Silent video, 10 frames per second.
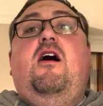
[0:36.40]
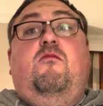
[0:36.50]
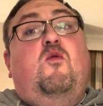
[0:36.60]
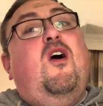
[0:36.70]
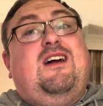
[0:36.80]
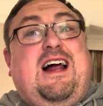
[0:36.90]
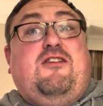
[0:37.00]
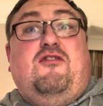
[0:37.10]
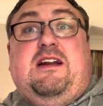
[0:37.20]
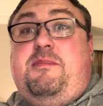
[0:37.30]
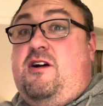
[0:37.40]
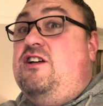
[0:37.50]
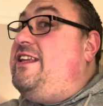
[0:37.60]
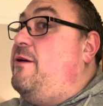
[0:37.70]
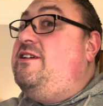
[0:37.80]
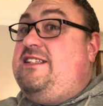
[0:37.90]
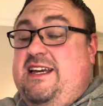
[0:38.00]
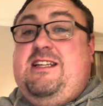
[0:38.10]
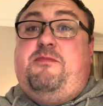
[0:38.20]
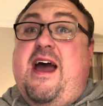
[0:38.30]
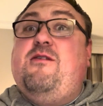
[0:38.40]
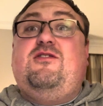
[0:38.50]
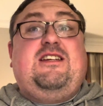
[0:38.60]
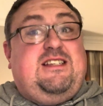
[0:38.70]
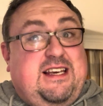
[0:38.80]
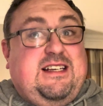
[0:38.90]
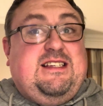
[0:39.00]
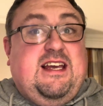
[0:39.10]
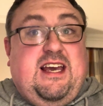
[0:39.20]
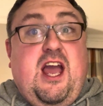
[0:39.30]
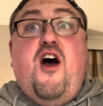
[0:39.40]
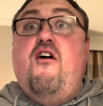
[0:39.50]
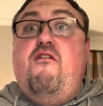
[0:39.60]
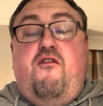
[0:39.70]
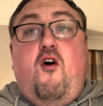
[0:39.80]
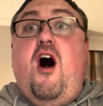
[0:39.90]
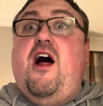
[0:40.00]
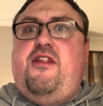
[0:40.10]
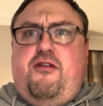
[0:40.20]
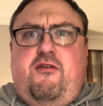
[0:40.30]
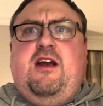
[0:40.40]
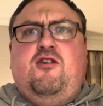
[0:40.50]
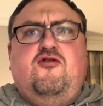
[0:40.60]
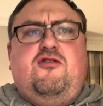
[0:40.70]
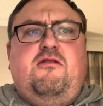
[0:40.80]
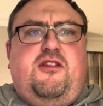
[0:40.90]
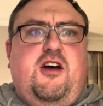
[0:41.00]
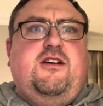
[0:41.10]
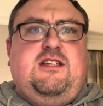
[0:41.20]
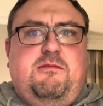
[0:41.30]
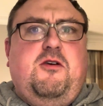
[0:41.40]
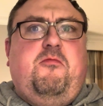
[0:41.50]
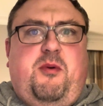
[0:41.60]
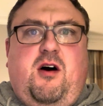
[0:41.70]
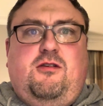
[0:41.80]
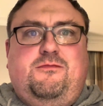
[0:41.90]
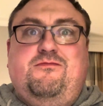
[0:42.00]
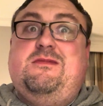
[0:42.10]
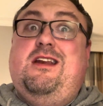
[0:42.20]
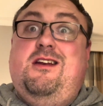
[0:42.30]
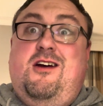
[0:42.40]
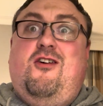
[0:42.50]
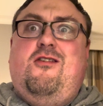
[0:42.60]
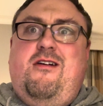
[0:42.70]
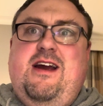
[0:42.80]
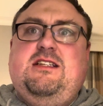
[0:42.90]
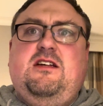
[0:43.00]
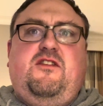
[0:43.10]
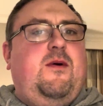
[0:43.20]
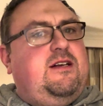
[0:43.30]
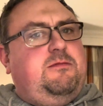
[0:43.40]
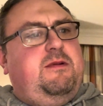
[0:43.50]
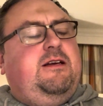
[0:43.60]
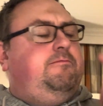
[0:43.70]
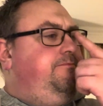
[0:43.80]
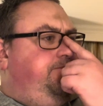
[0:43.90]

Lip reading: I'm quite glad really, because that was £6.60 for a 330ml bottle. Not great if you ask me.